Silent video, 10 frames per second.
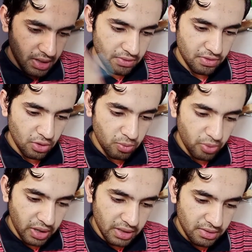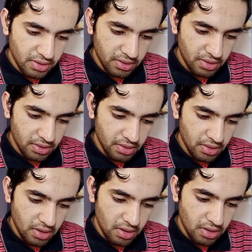
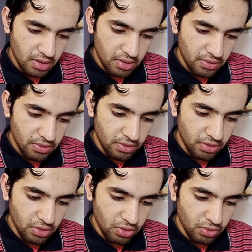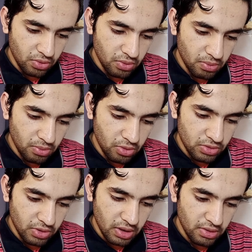0.02
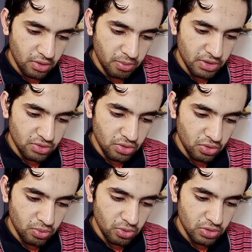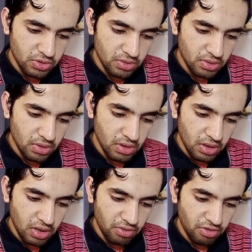moles. Okay, 0.02 moles,
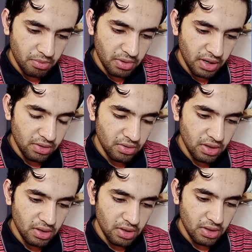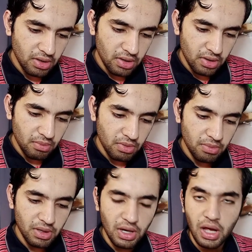if I'm right. Okay,
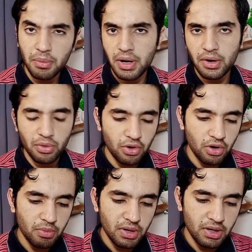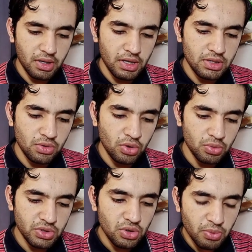maybe I am right or not, but it's going
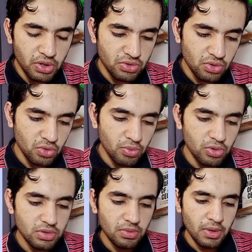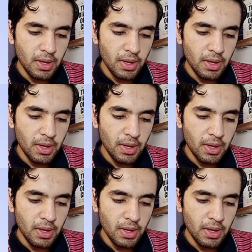to be 0.02 moles.